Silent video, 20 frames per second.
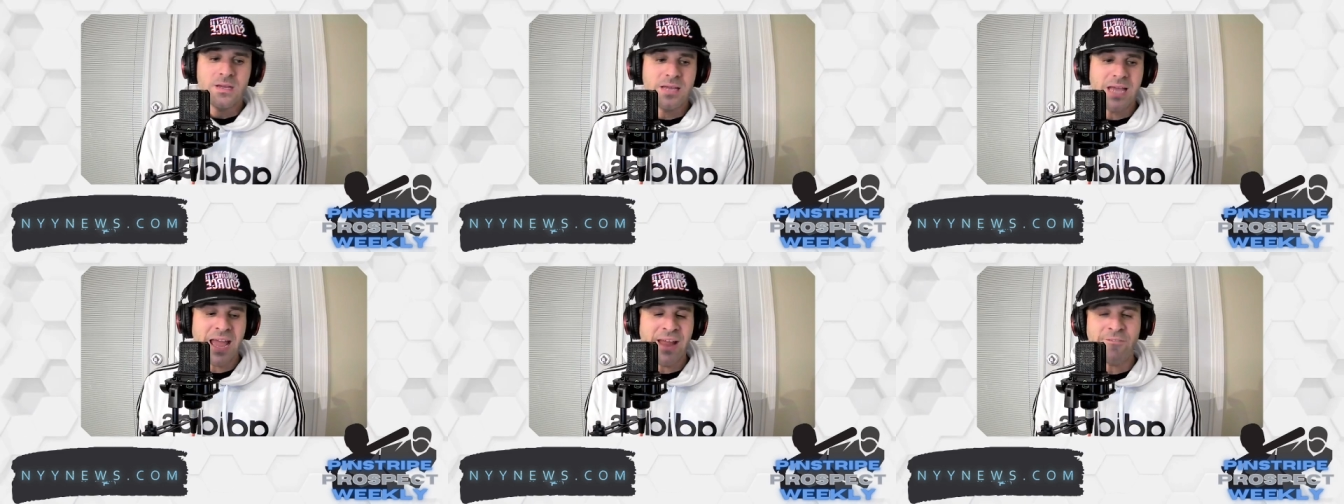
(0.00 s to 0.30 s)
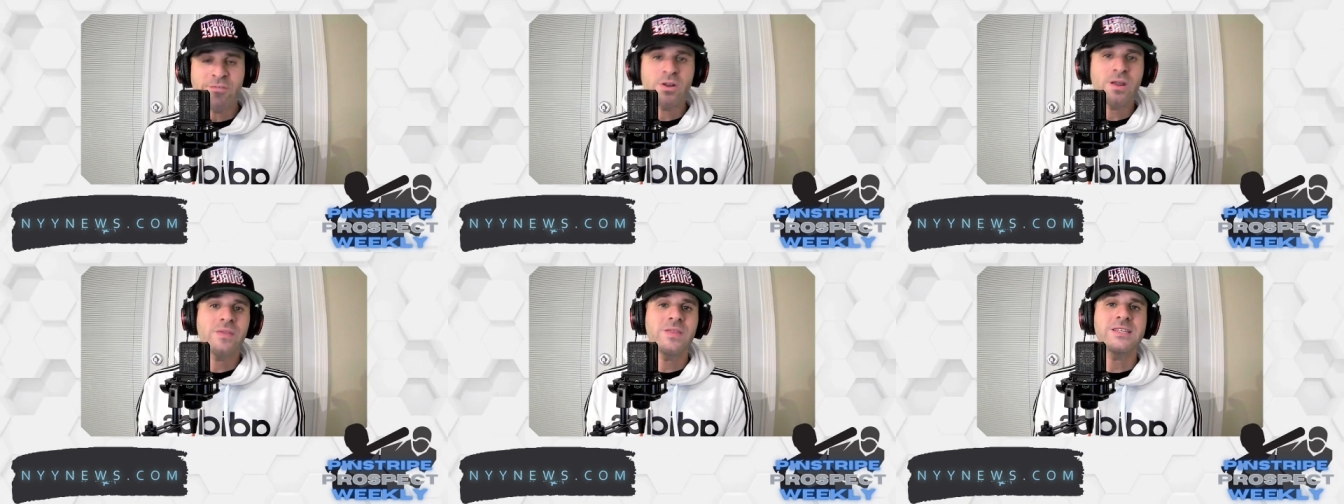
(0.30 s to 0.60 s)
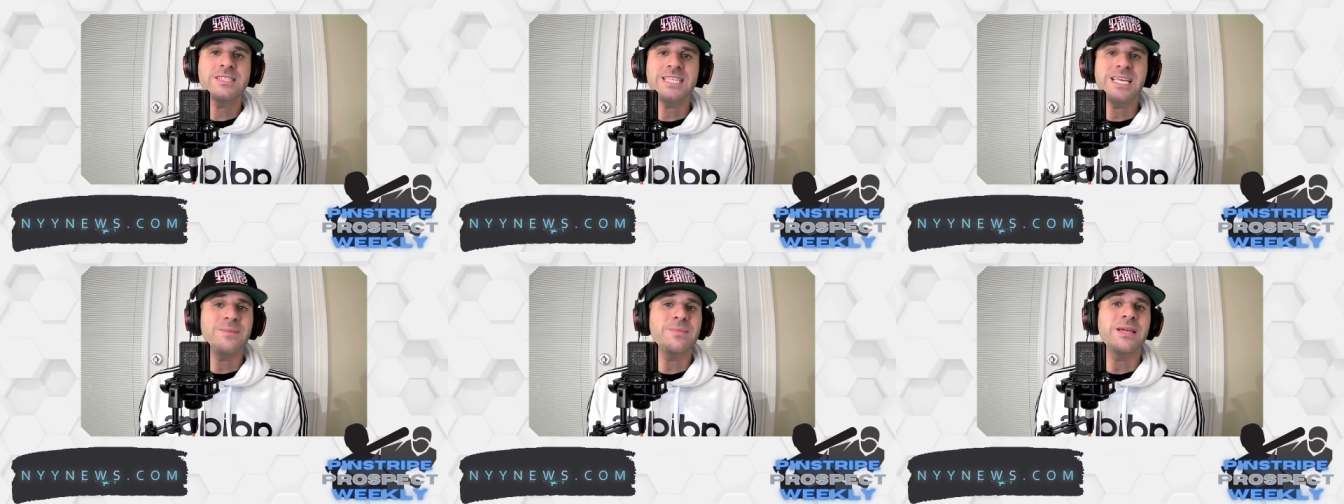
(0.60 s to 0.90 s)
every other
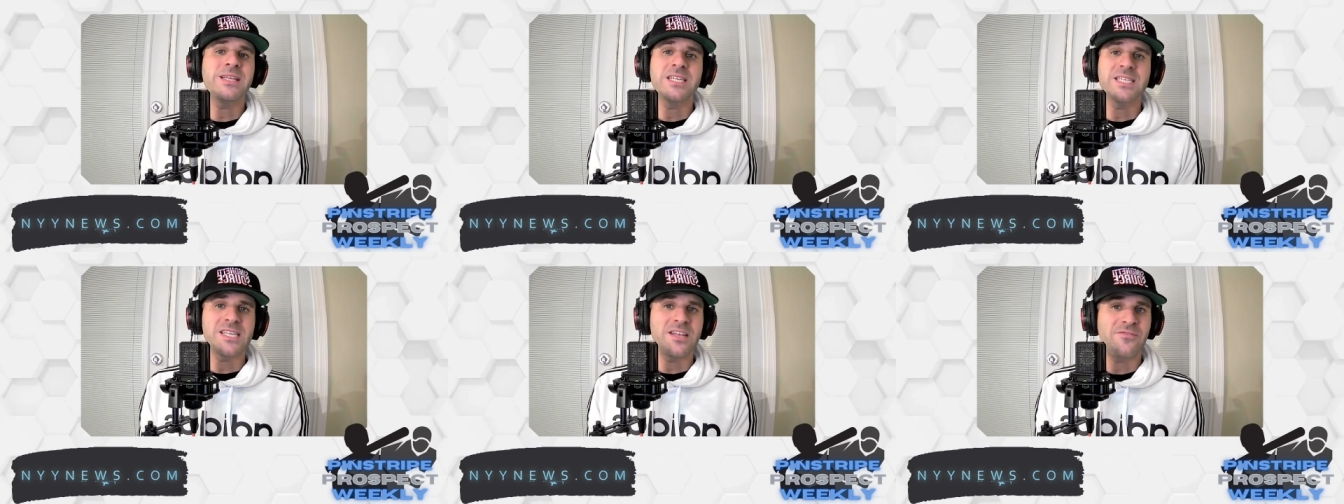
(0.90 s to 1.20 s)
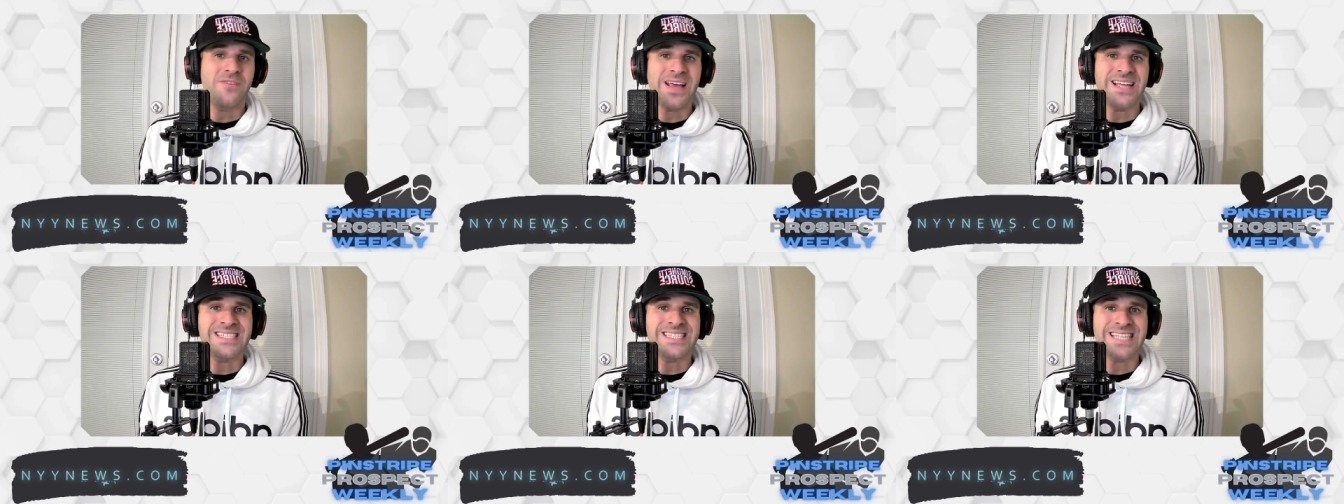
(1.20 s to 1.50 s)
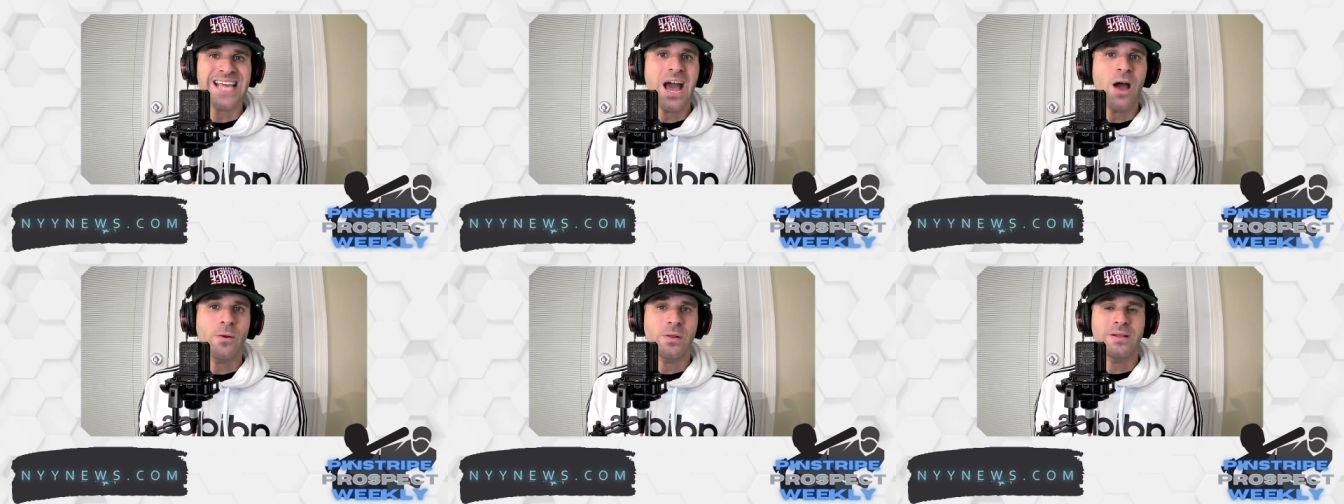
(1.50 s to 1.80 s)
team that does advanced
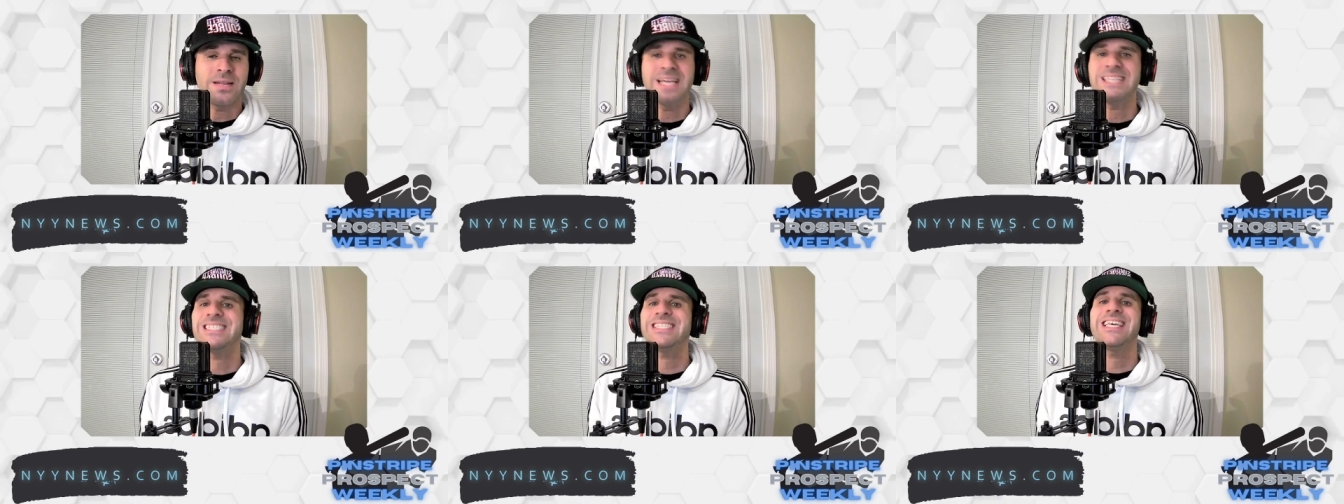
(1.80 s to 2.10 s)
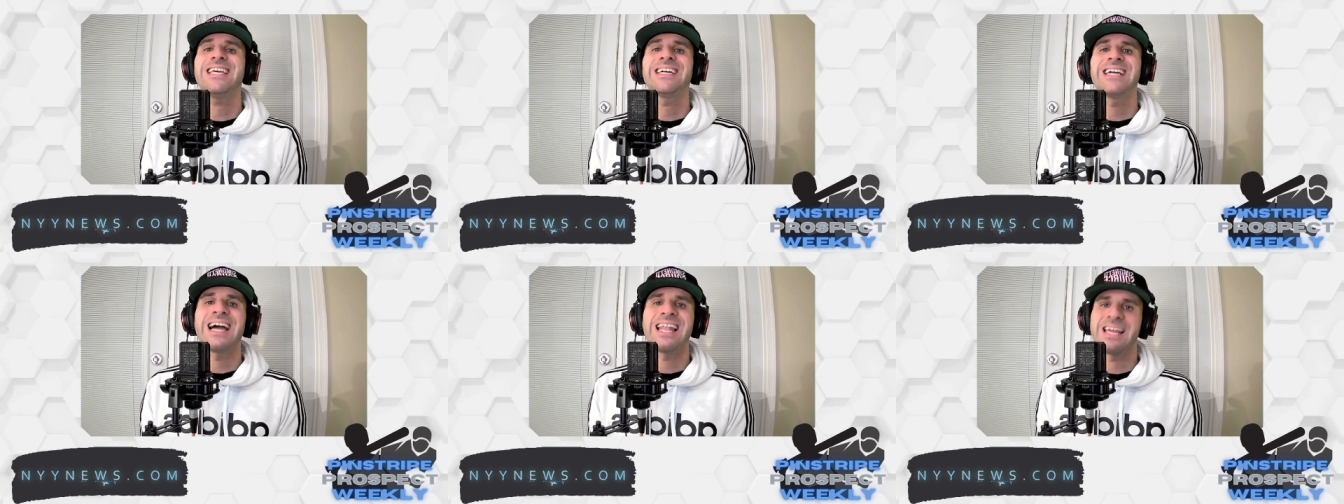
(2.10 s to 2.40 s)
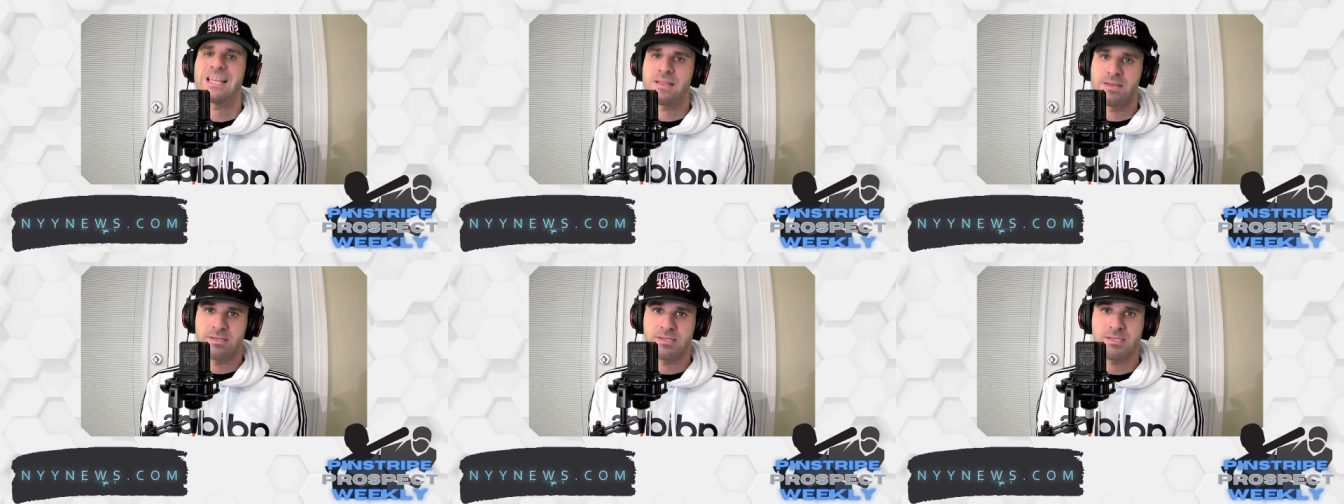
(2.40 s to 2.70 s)
scouting, they see a guy like
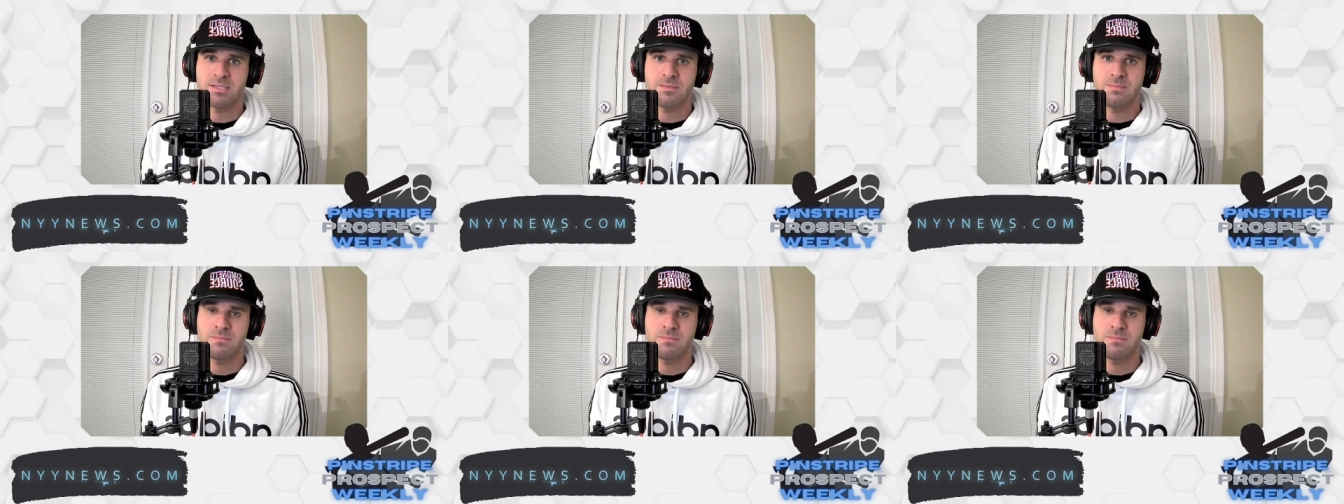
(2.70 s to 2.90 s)
this.